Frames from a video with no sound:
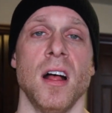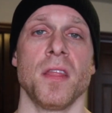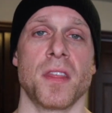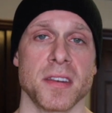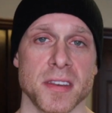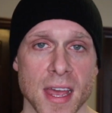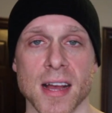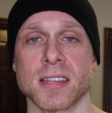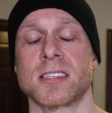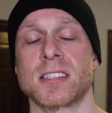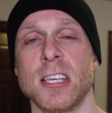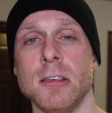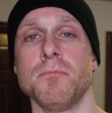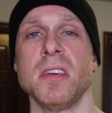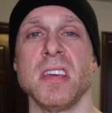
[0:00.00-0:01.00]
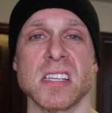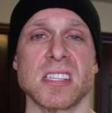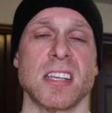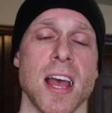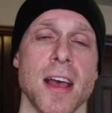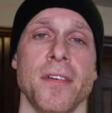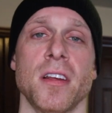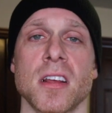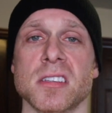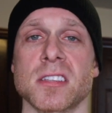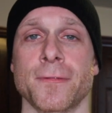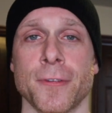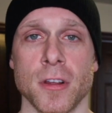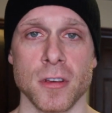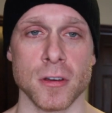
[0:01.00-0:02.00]
then yes, Team Beast Haven is
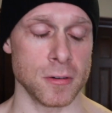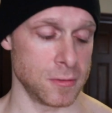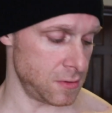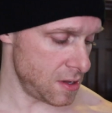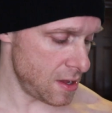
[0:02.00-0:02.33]
for you.